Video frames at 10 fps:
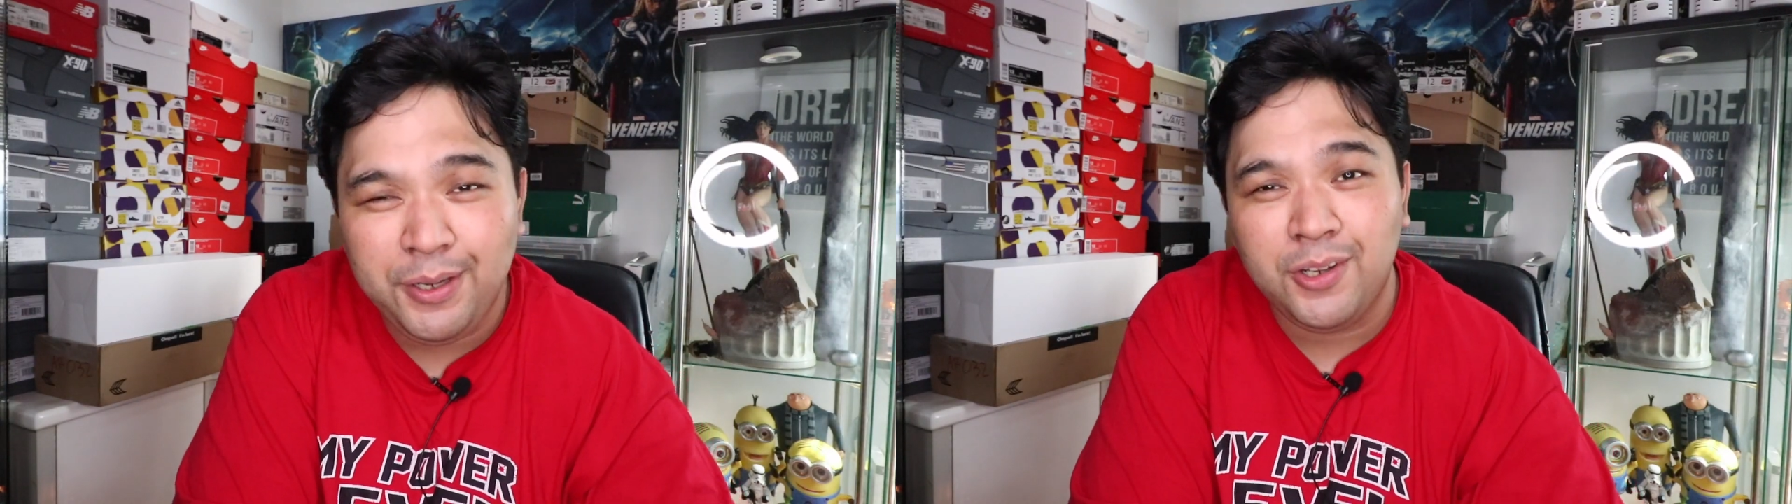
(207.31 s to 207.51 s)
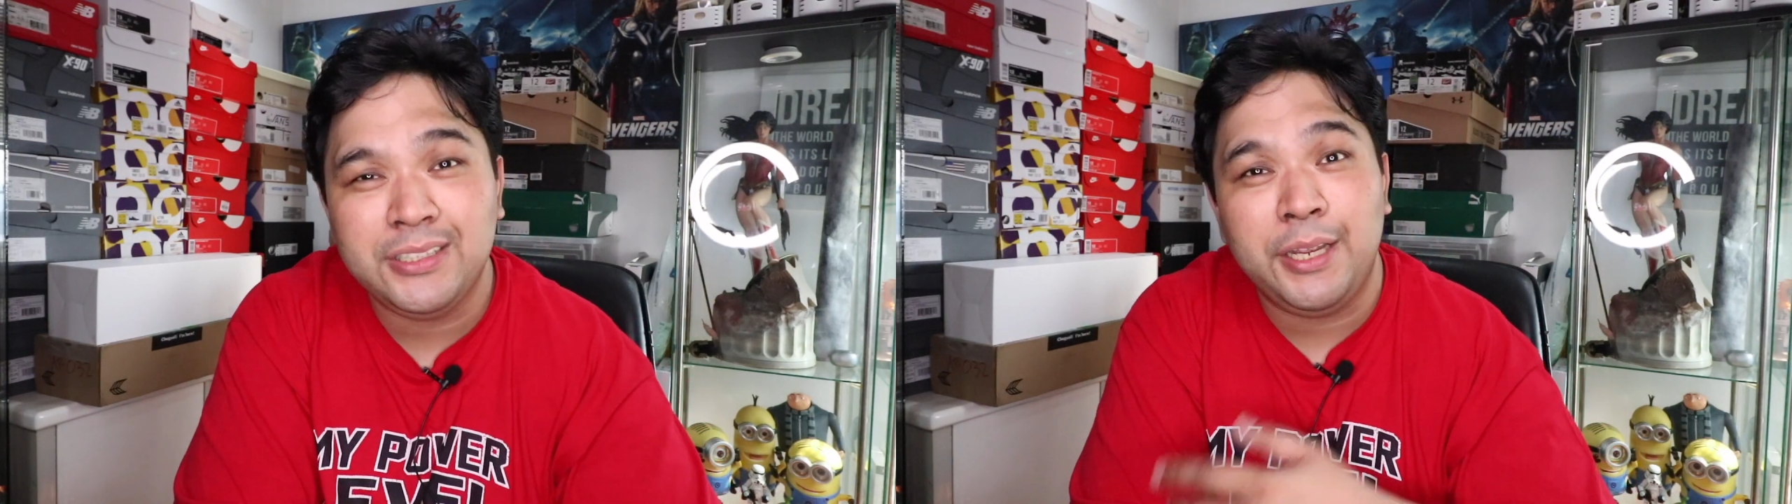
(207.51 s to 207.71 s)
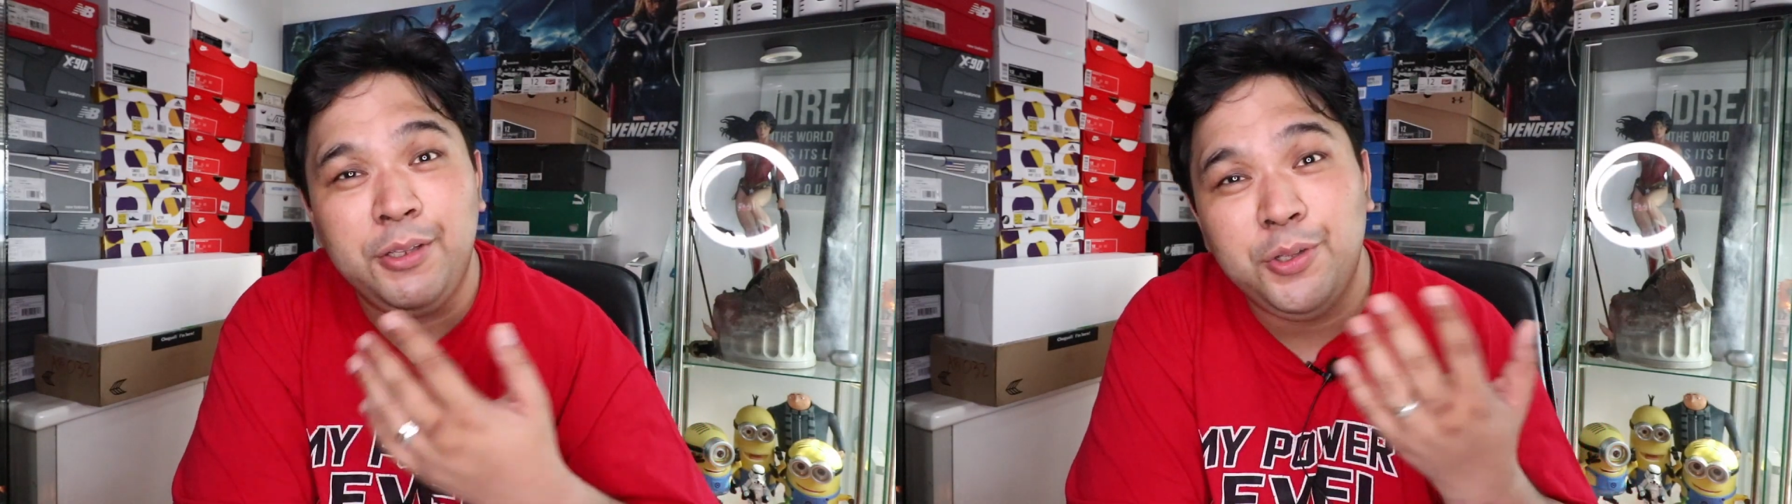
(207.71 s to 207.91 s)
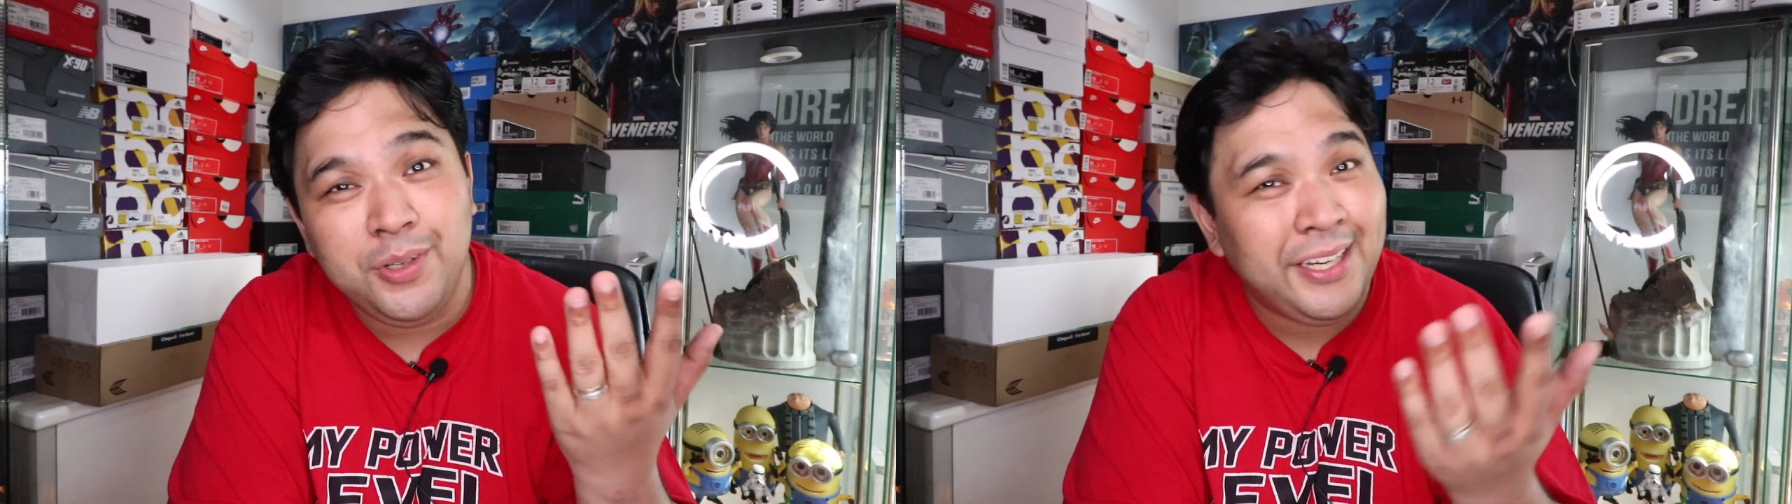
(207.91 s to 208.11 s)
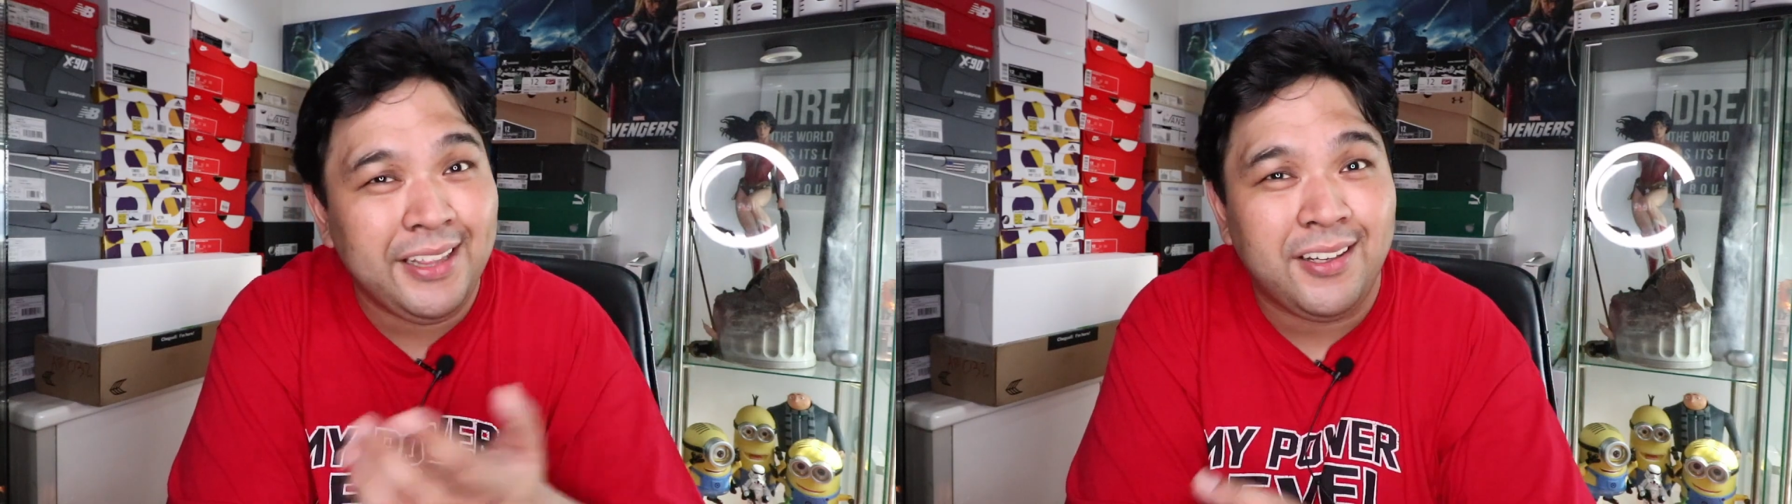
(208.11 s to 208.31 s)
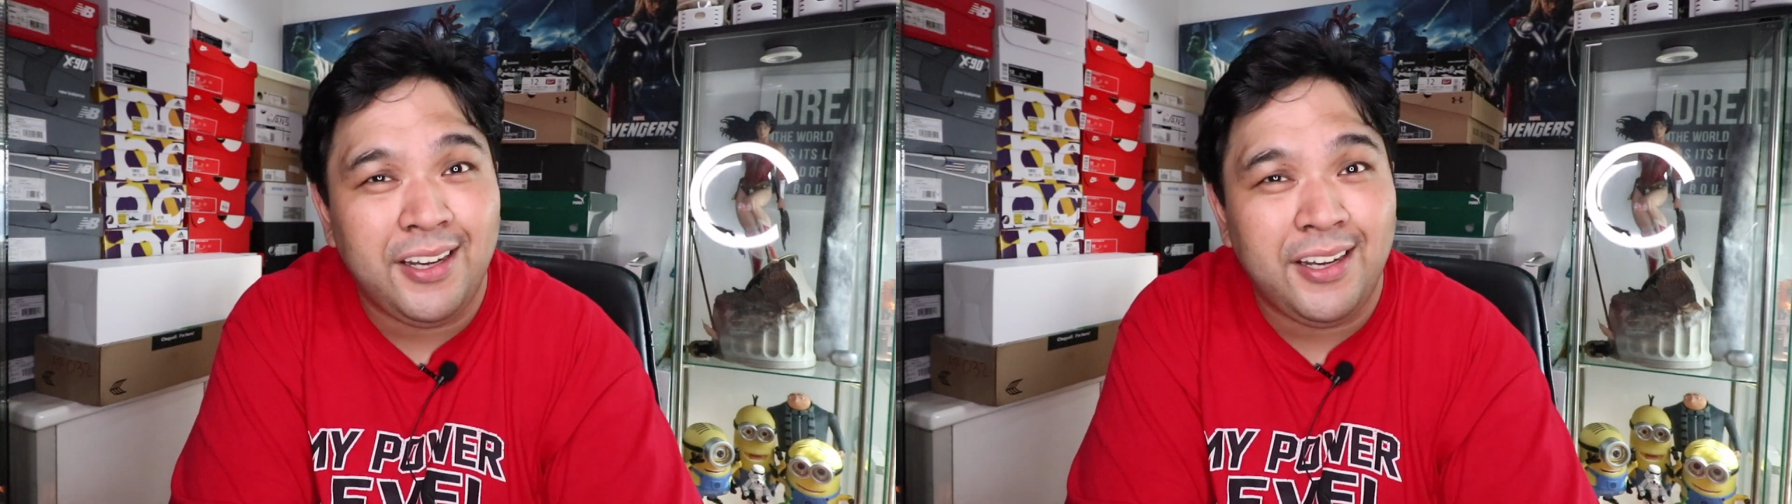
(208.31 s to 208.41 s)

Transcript: because I don't get the